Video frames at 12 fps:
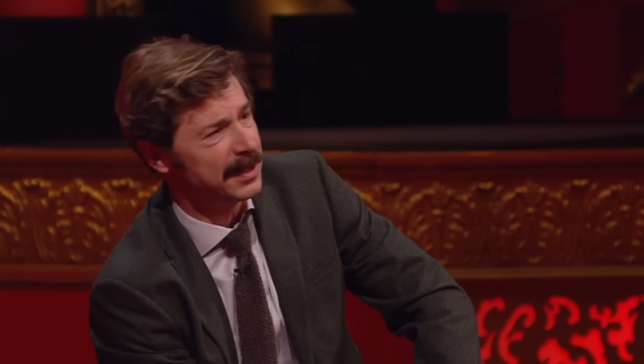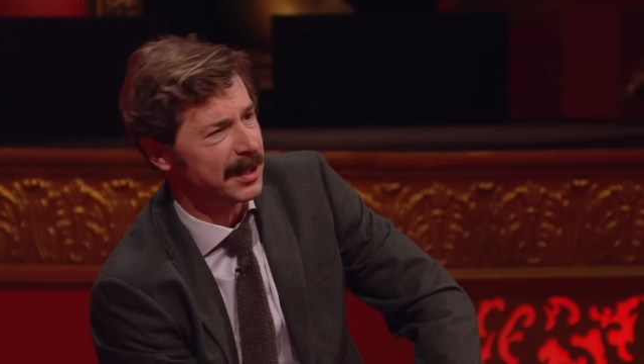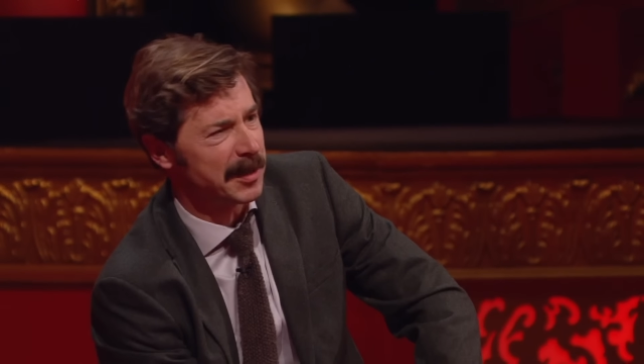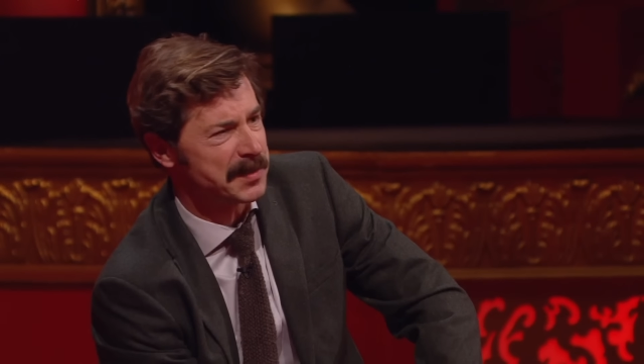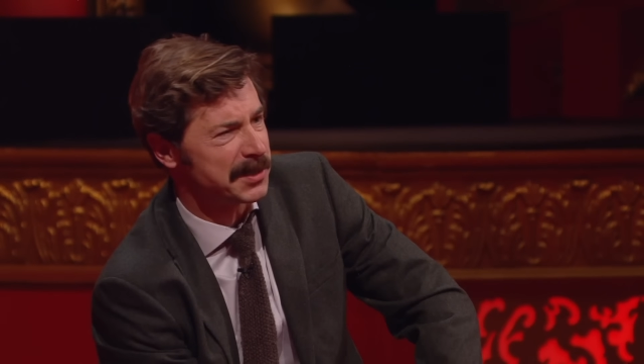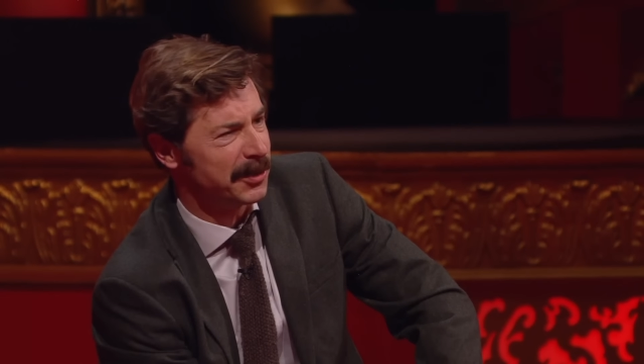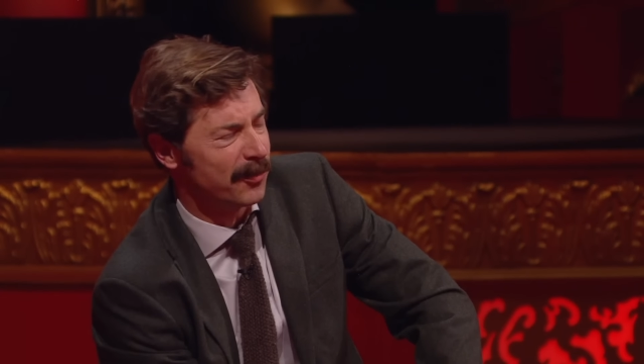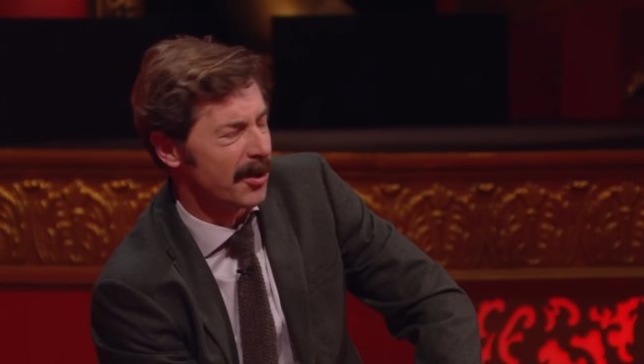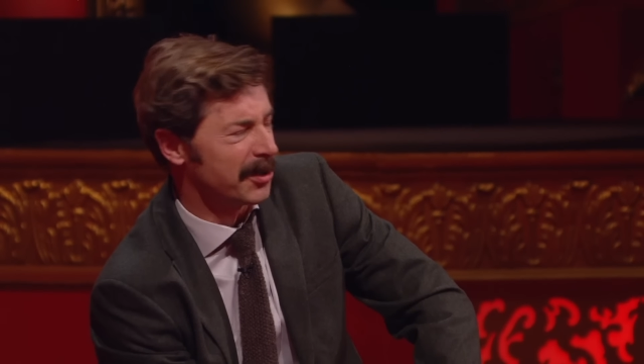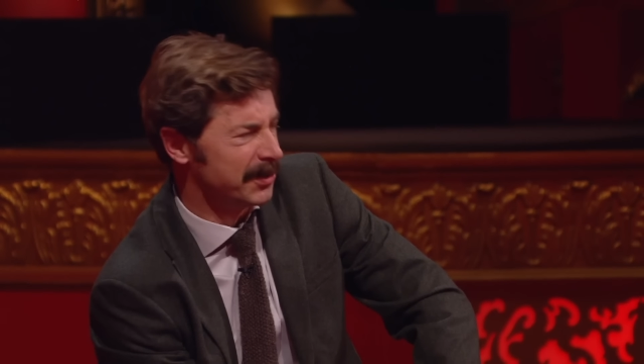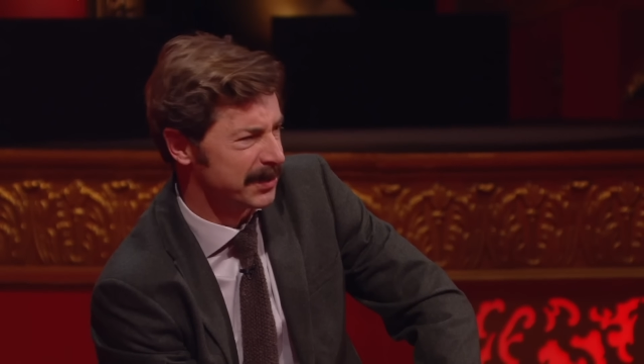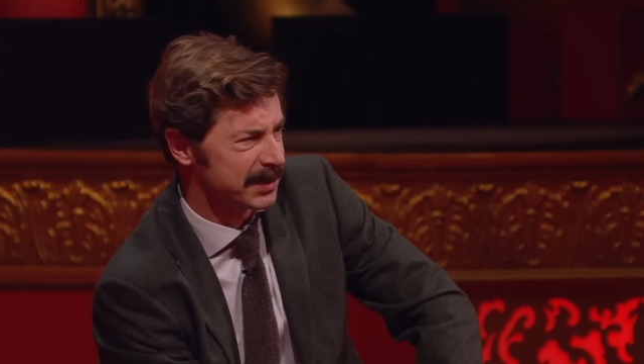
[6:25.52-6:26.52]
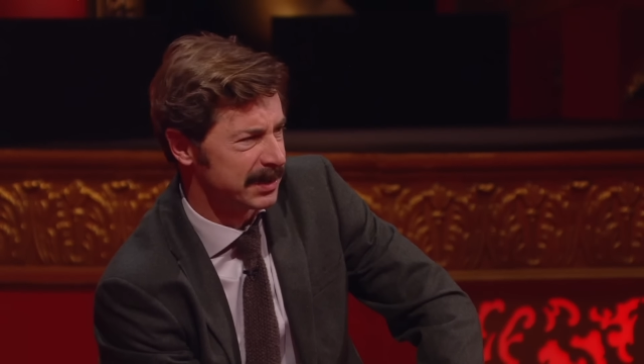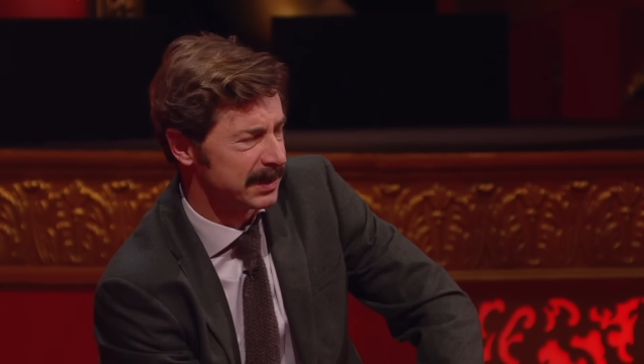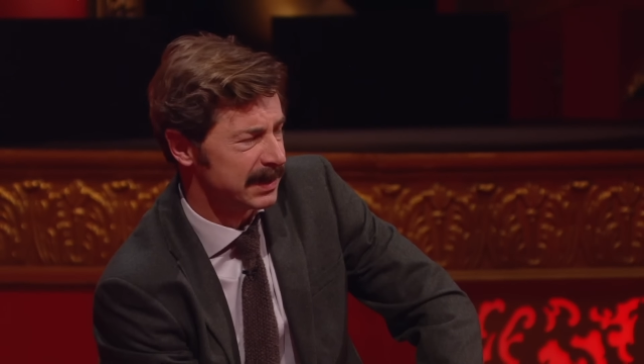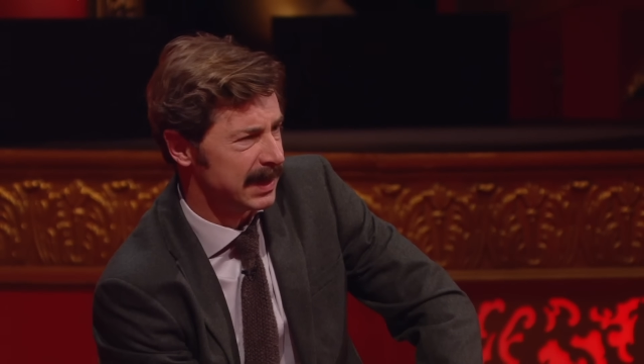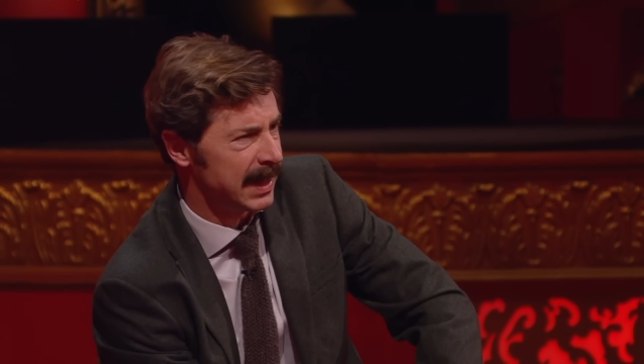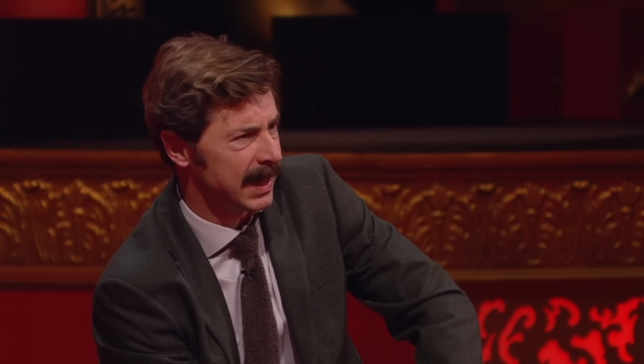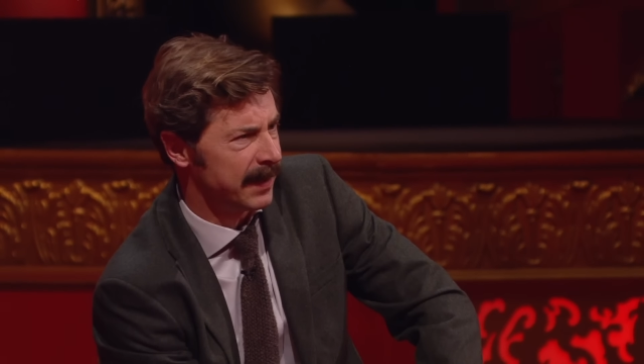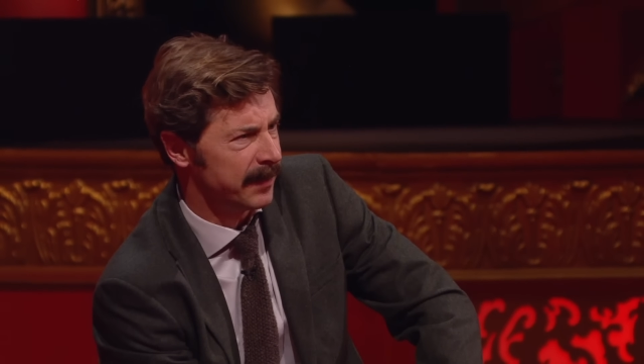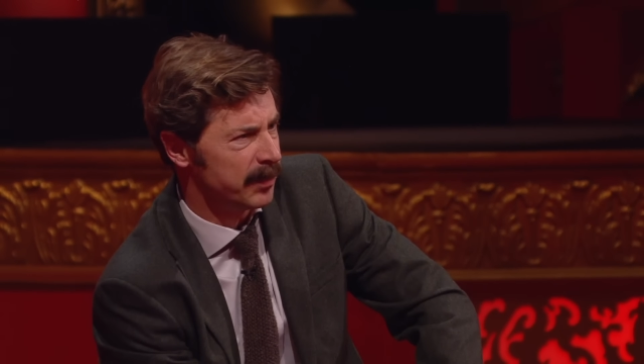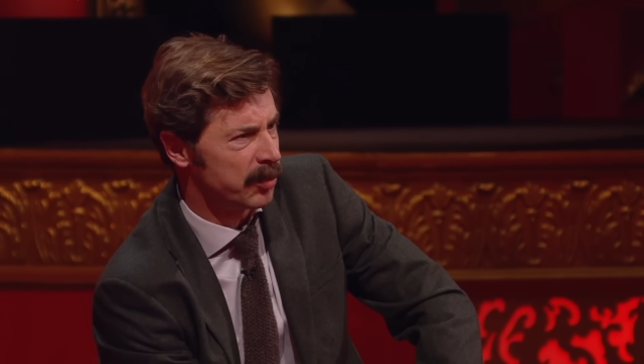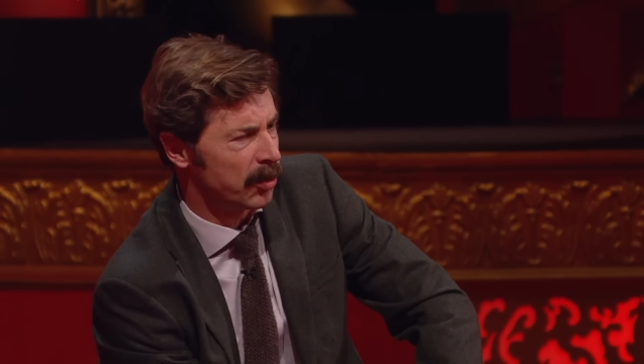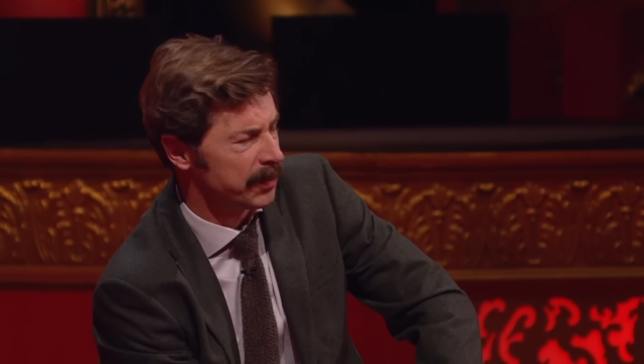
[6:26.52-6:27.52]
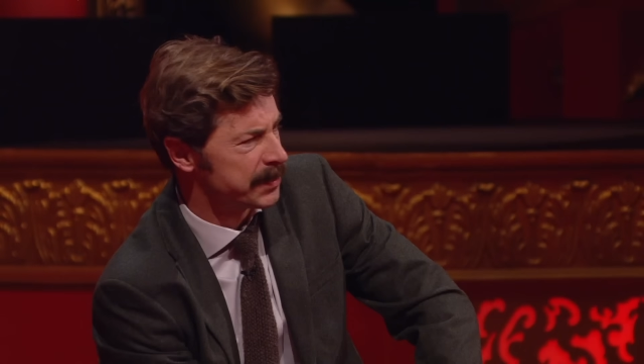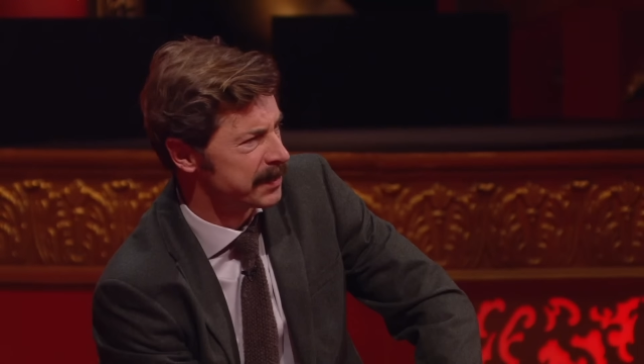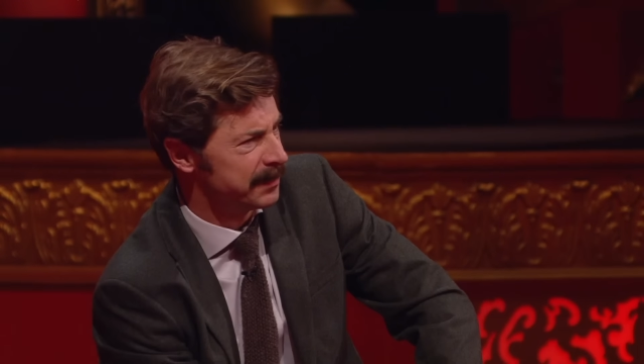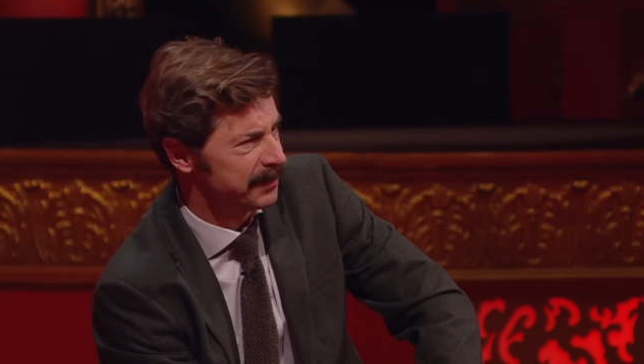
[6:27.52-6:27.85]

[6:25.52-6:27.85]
They're absolute wrong-uns, uh, prawns.